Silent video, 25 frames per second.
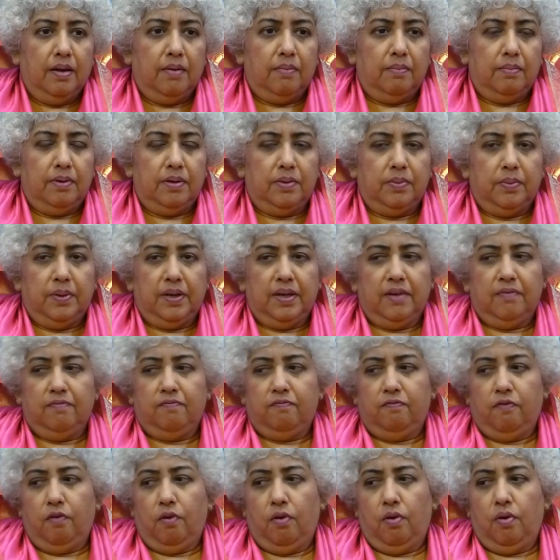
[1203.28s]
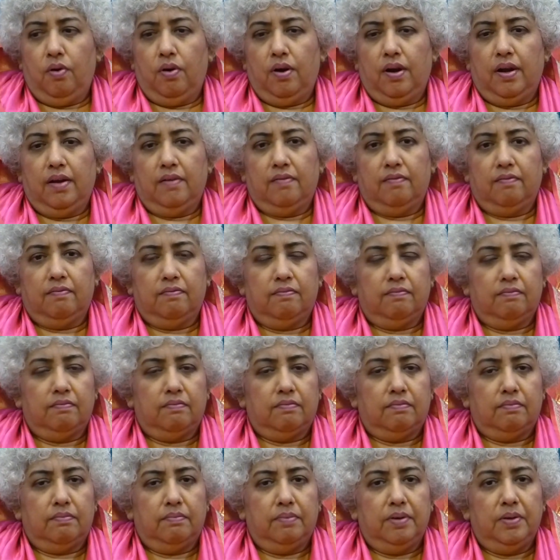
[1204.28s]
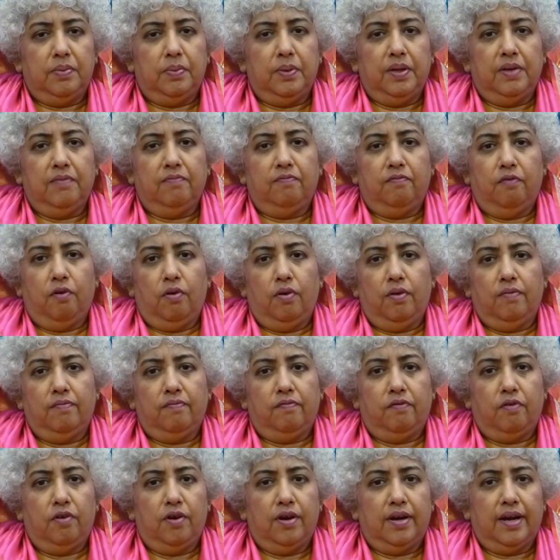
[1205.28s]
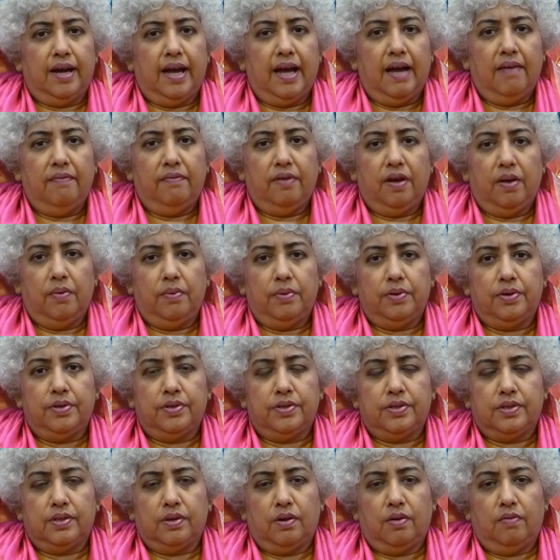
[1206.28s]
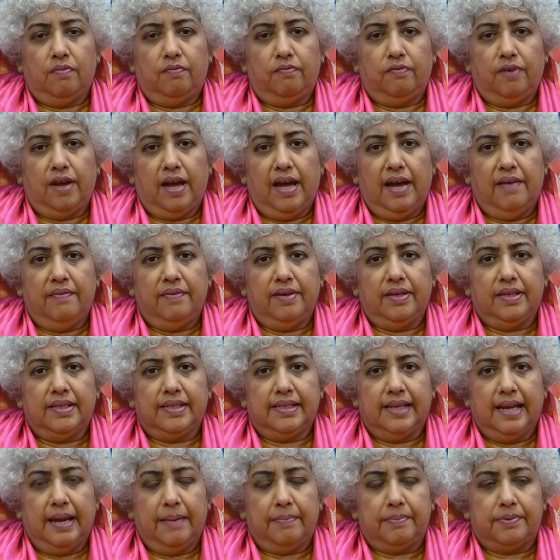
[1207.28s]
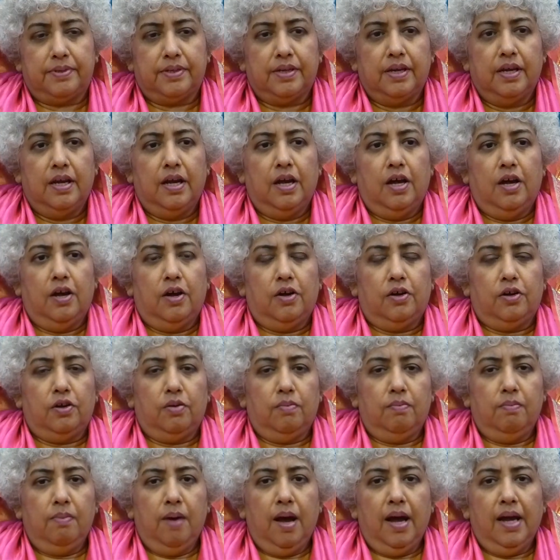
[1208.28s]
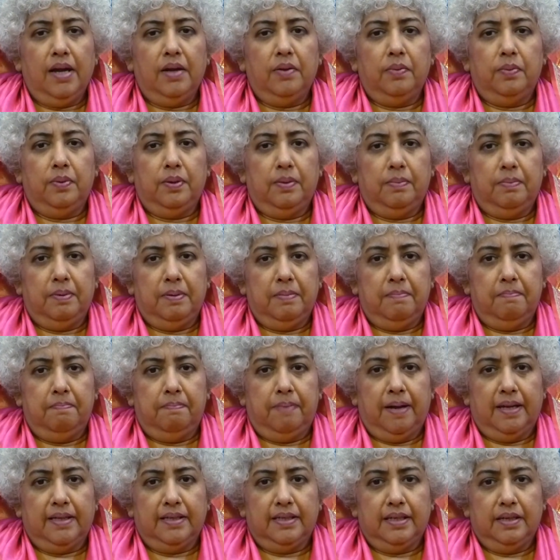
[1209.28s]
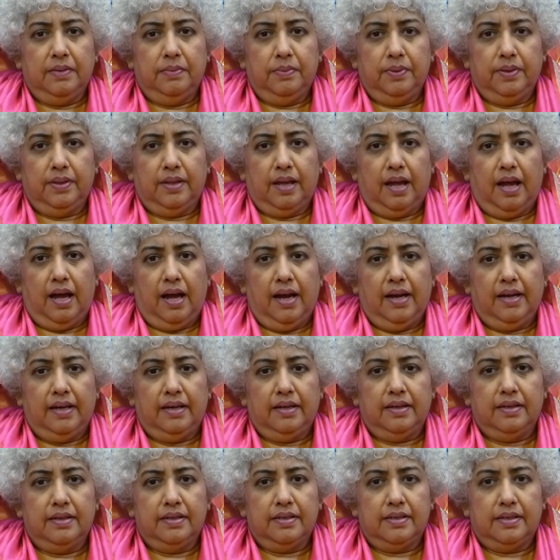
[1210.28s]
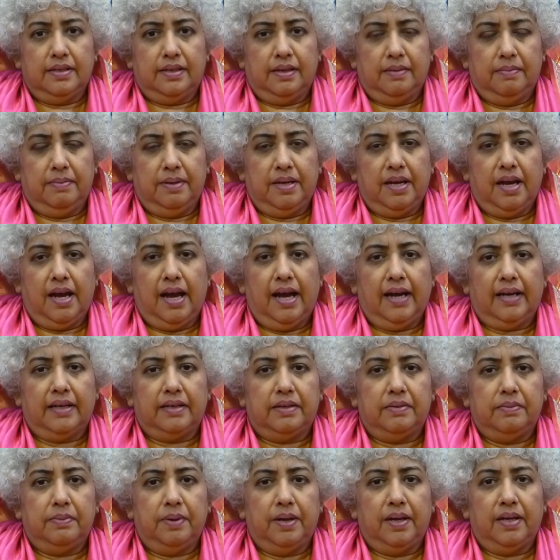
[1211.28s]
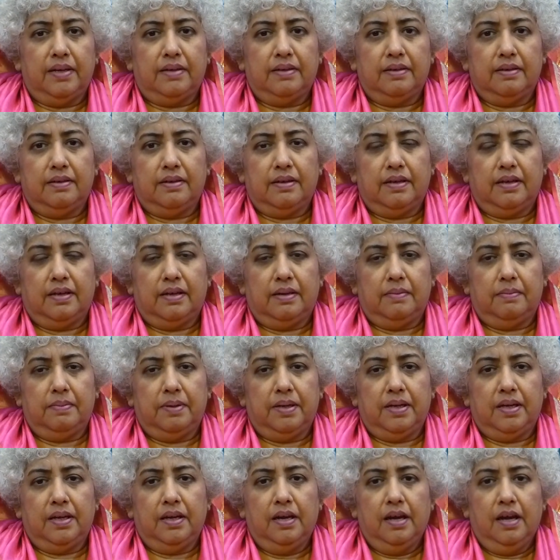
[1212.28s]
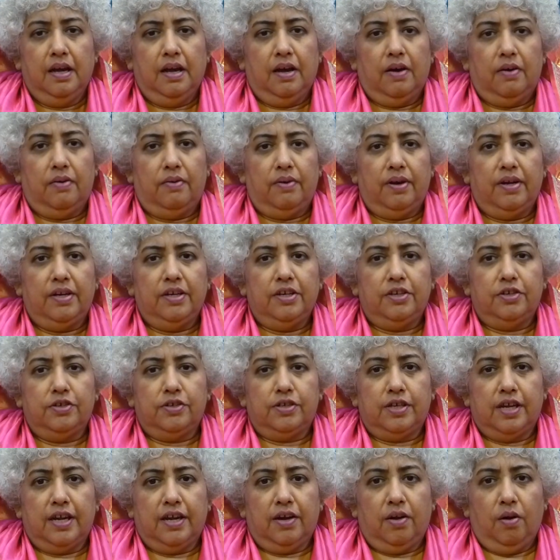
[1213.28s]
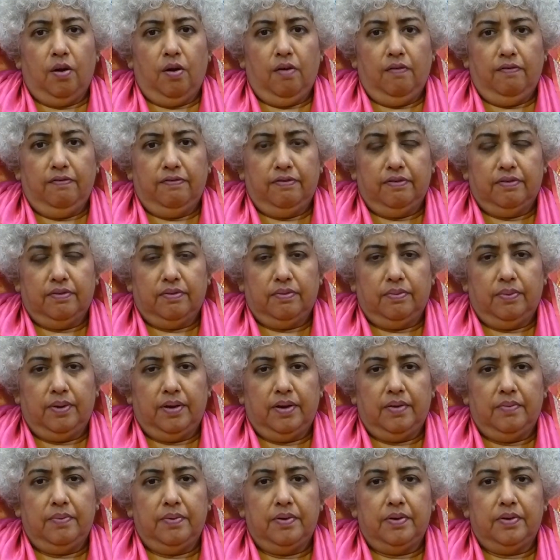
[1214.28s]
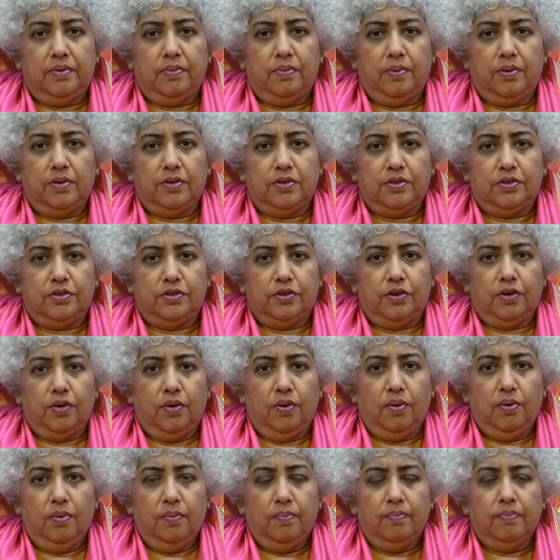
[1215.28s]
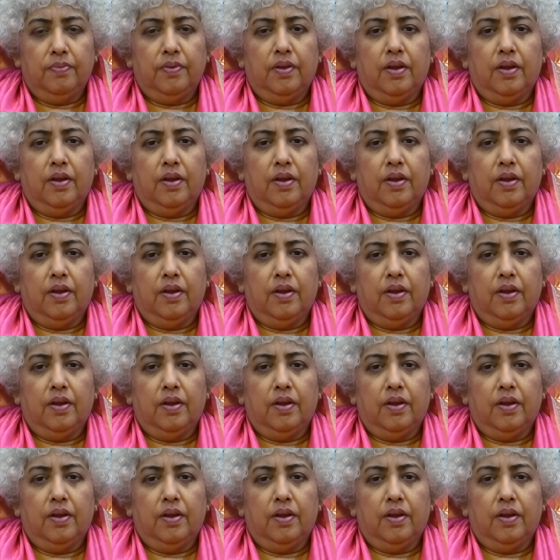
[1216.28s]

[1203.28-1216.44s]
between 4 and 4.5 hours of having slept, your mind will be buzzing with ideas. It'll be activated. It'll be ready to take off wherever it wants to go.